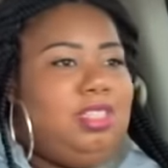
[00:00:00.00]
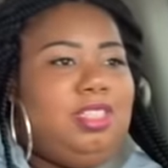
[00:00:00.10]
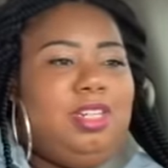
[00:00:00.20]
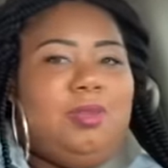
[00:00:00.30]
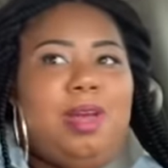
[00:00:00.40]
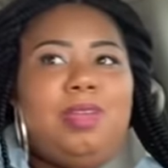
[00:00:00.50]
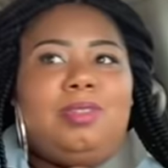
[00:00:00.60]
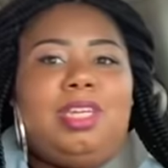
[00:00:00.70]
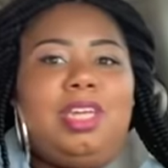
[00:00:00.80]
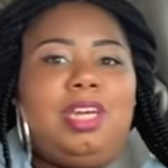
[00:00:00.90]
So then why you
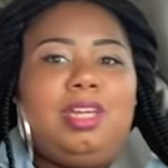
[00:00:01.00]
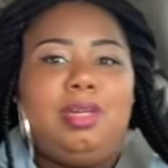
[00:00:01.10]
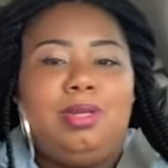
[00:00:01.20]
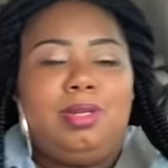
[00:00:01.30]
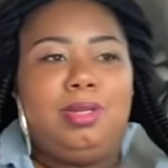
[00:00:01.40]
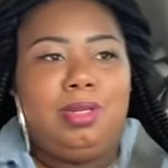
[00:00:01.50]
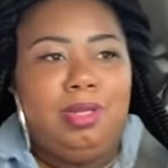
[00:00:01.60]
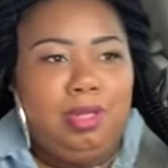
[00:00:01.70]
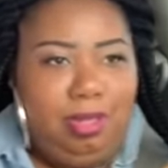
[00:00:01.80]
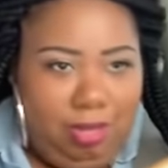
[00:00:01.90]
say that? Nah,
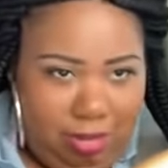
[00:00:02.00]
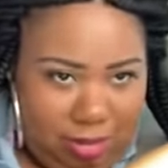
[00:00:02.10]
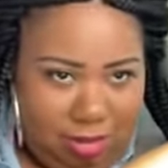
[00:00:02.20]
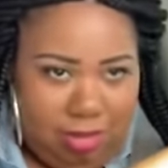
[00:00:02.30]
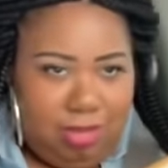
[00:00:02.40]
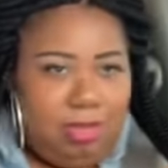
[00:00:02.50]
because I can see that.